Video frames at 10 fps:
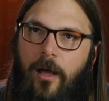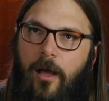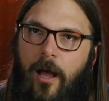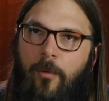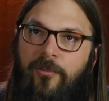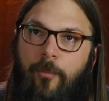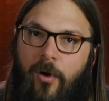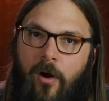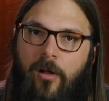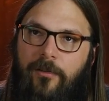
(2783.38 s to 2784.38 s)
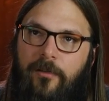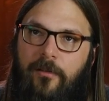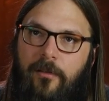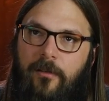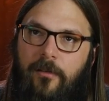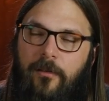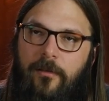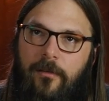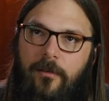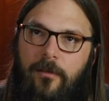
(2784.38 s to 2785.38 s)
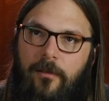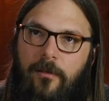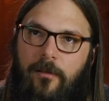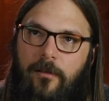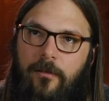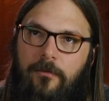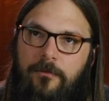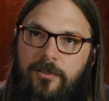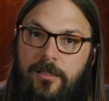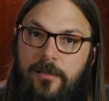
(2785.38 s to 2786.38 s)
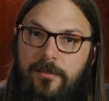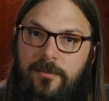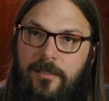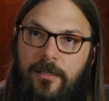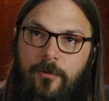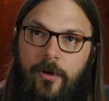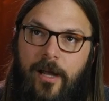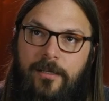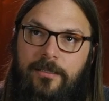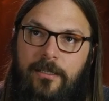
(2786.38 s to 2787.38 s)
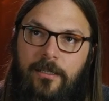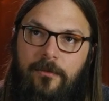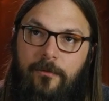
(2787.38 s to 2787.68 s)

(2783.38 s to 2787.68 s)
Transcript: I was appalled. Yep. She doesn't see it the way I see it